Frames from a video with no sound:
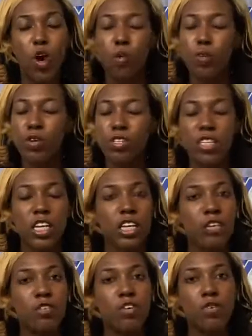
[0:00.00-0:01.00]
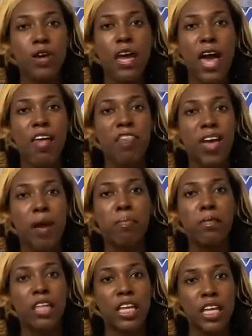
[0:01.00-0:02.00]
Once again, if you are at that
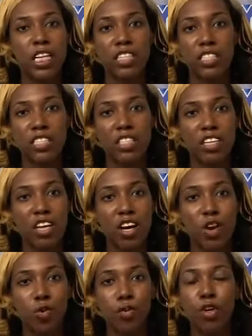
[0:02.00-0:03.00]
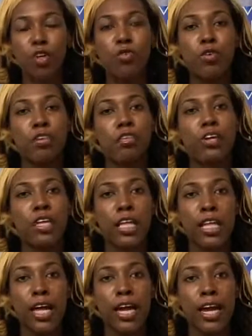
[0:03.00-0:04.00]
place where you are feeling
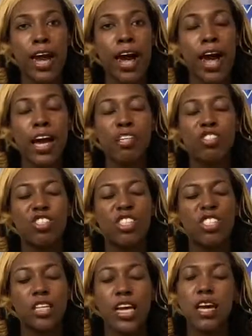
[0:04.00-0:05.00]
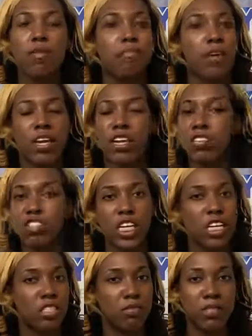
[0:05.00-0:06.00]
like, I just can't make it,
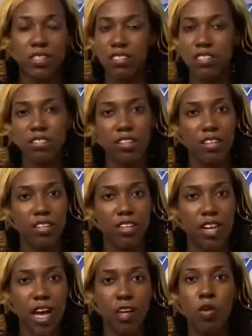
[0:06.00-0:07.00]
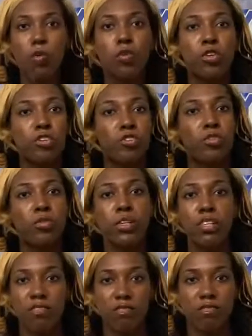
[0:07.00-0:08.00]
Jasmine, I don't want to do it,
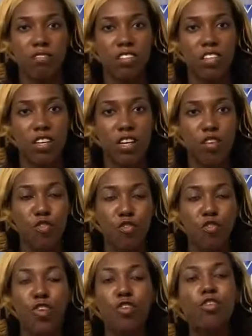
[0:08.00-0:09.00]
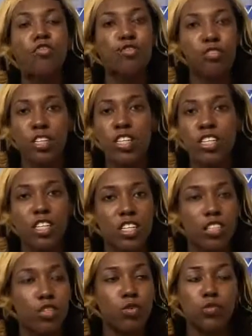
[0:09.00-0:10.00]
feel free
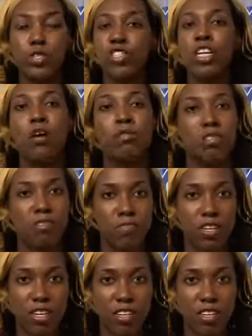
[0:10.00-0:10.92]
to reach out to me.